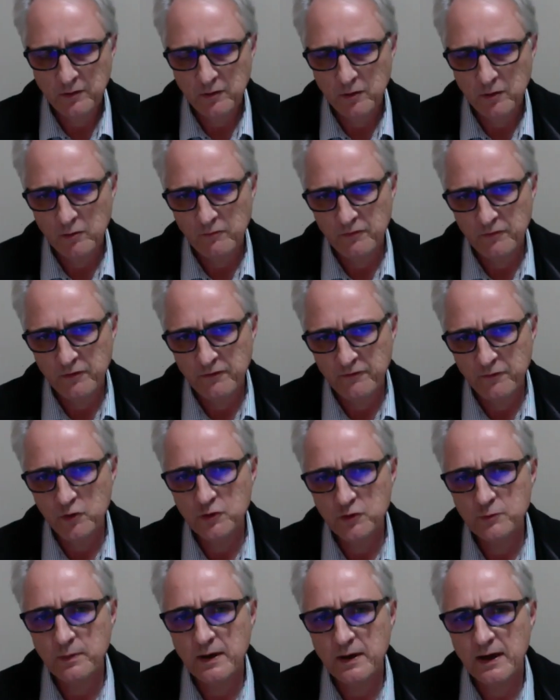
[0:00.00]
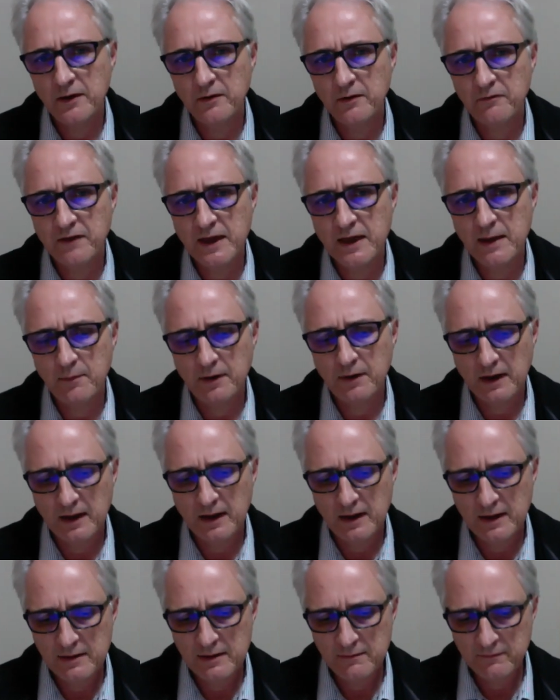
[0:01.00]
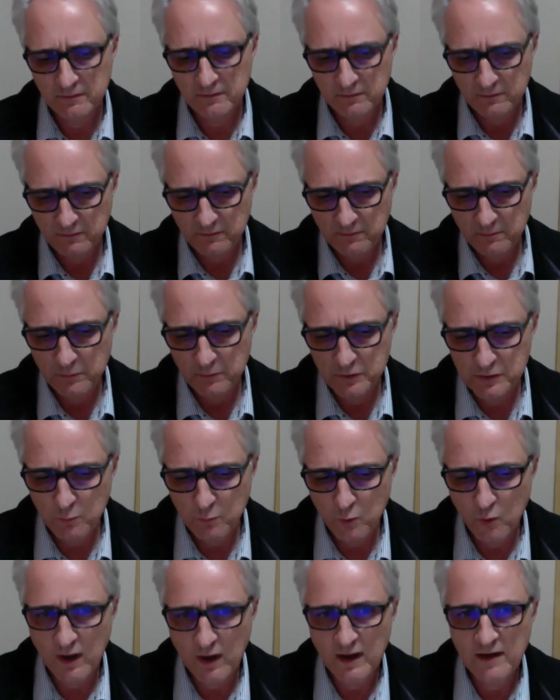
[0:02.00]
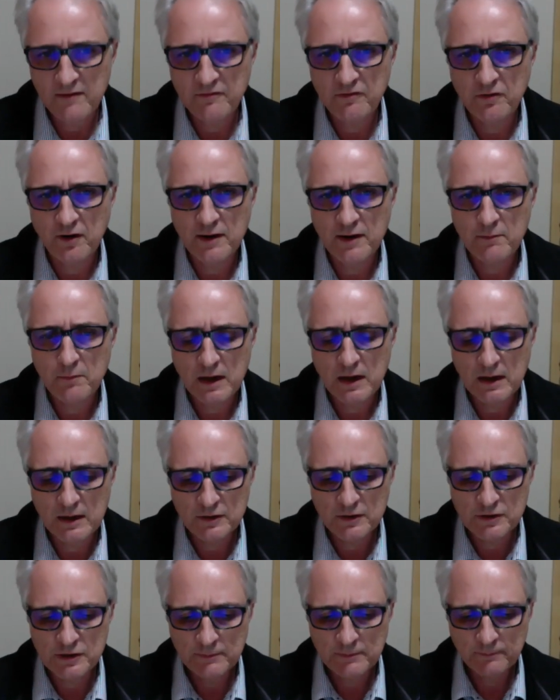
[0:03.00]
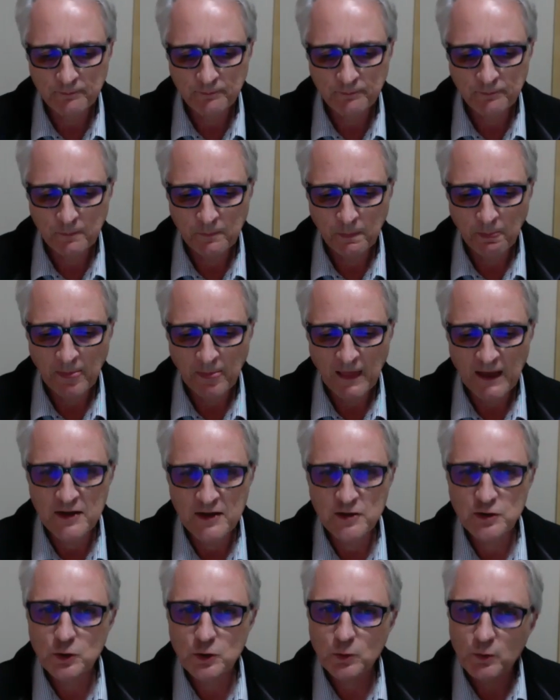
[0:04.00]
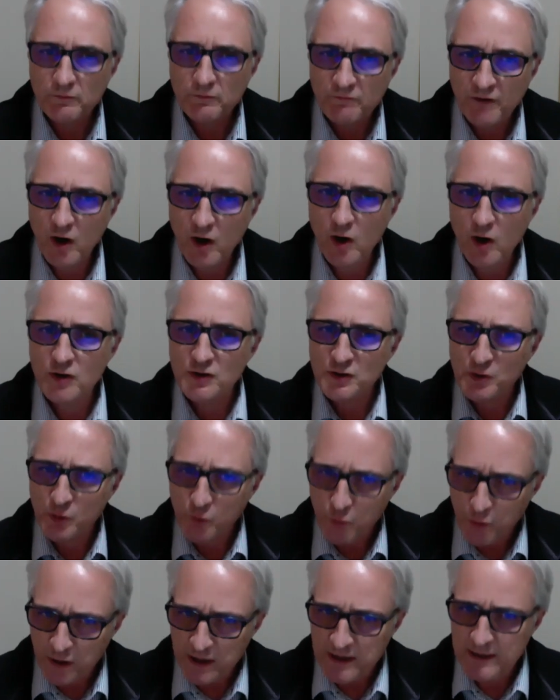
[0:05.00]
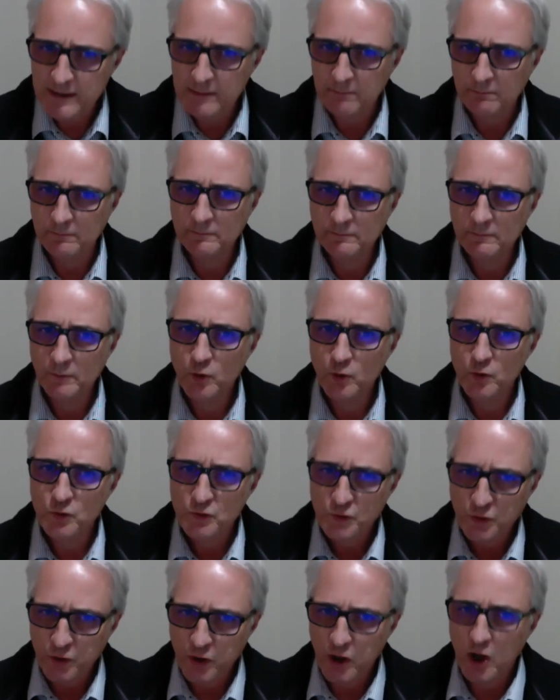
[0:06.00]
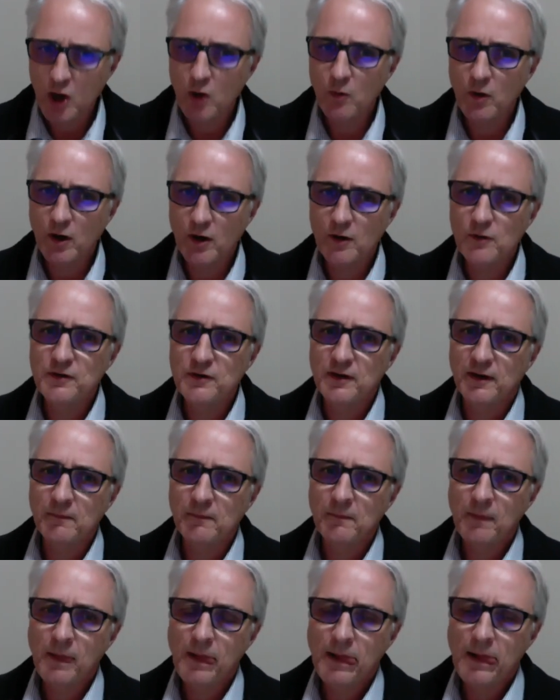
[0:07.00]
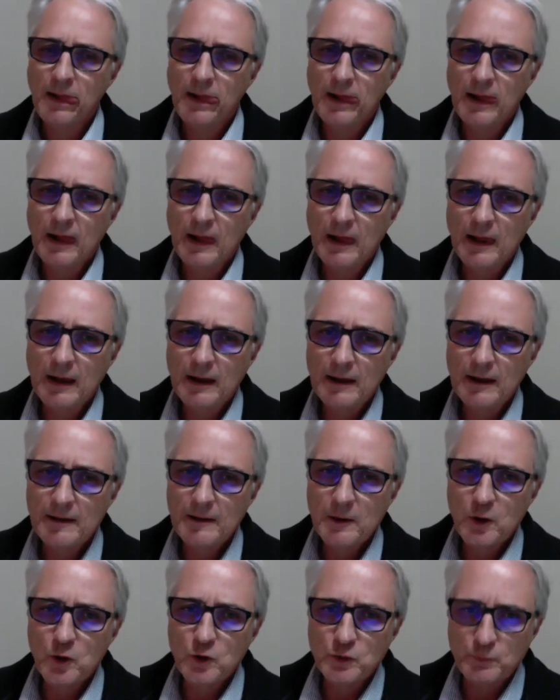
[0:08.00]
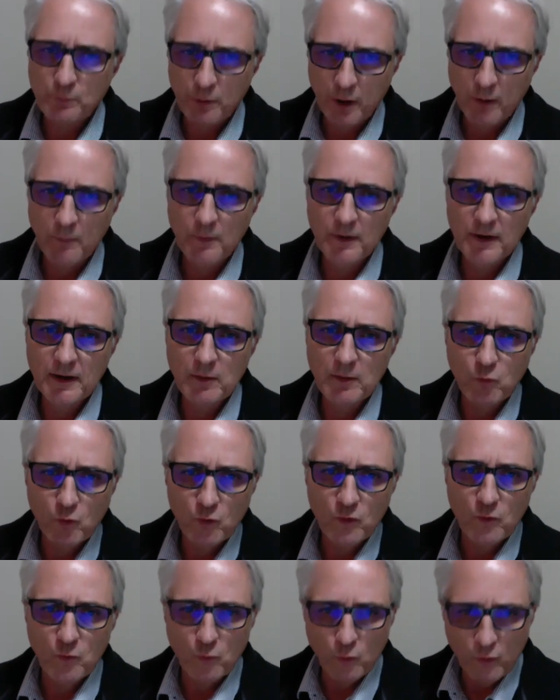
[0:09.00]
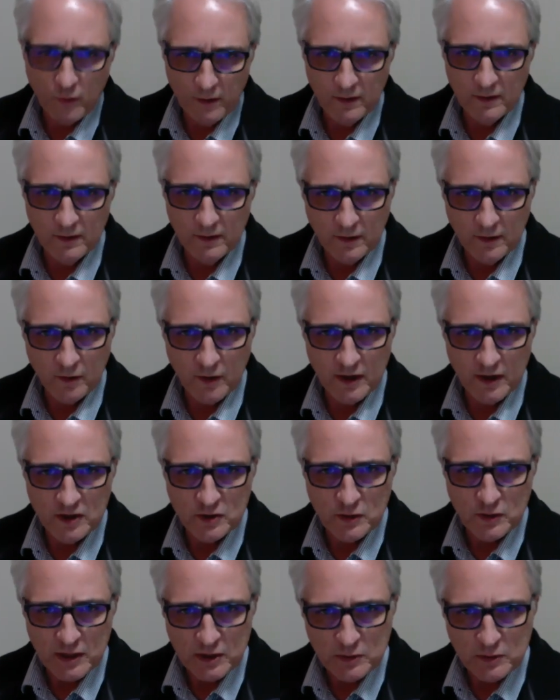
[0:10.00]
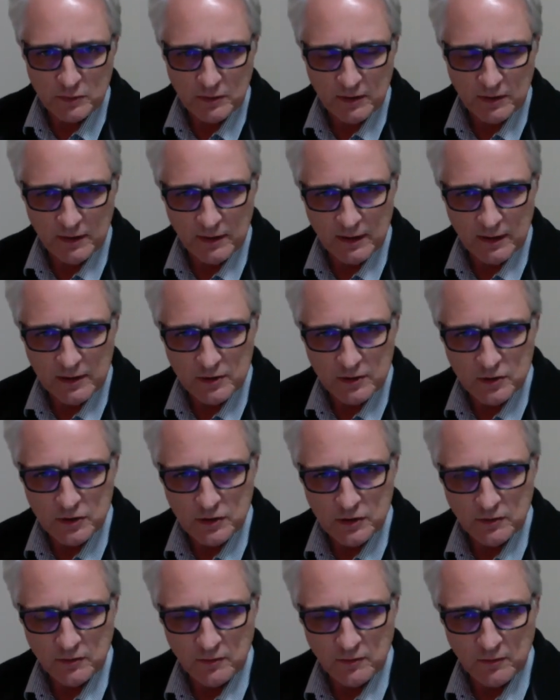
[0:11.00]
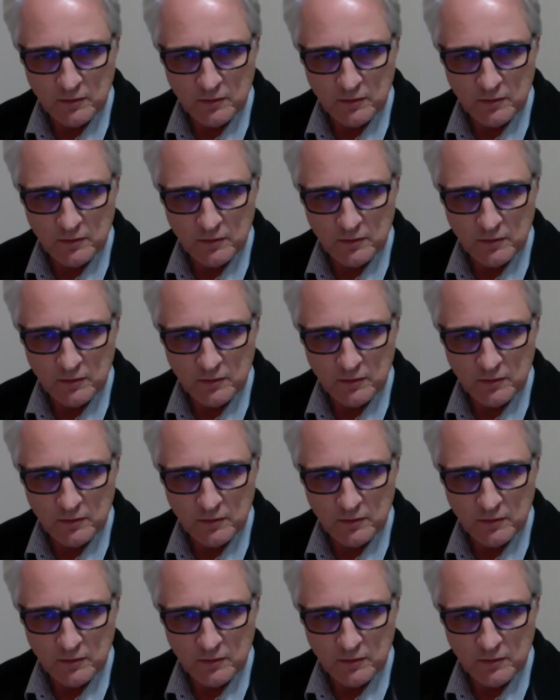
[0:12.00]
of the first part of capital A, small a for 8 marks, is to advise Graham, who's the co-owner, whose property is